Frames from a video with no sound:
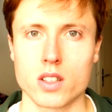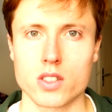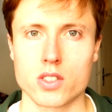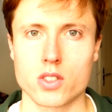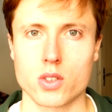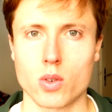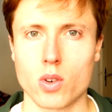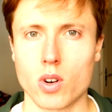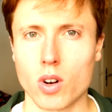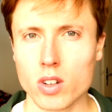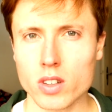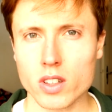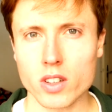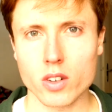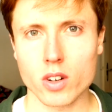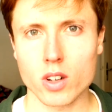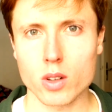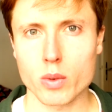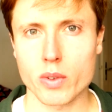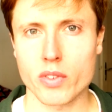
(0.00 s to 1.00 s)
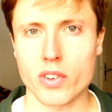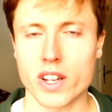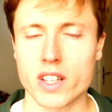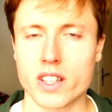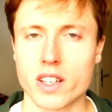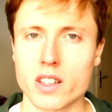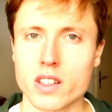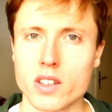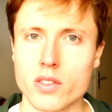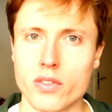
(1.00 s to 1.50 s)
So all in all, we've
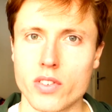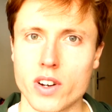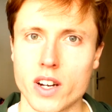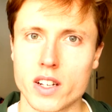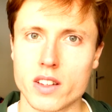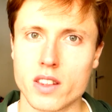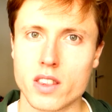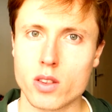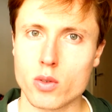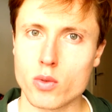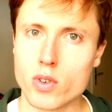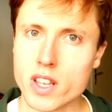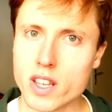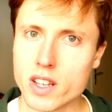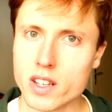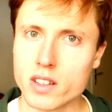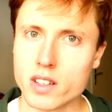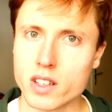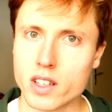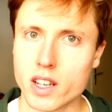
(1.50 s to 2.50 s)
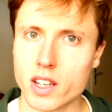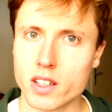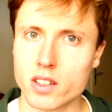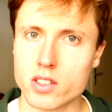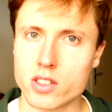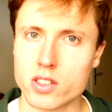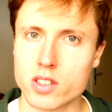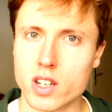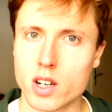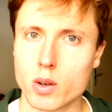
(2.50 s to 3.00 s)
identified three
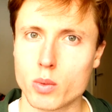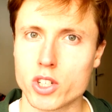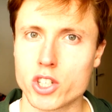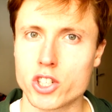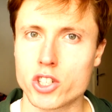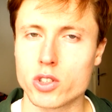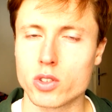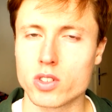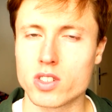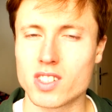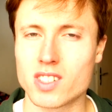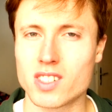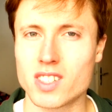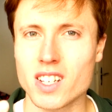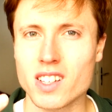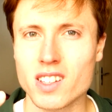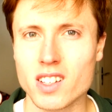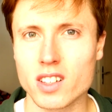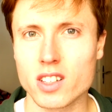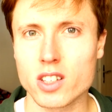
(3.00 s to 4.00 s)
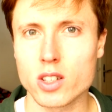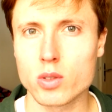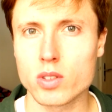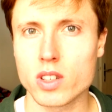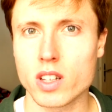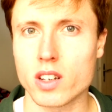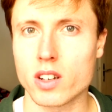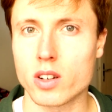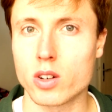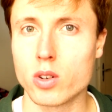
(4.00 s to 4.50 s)
indicators now which should signal you
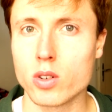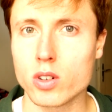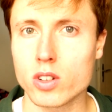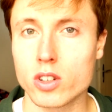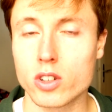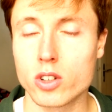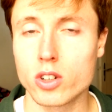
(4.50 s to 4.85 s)
that a hook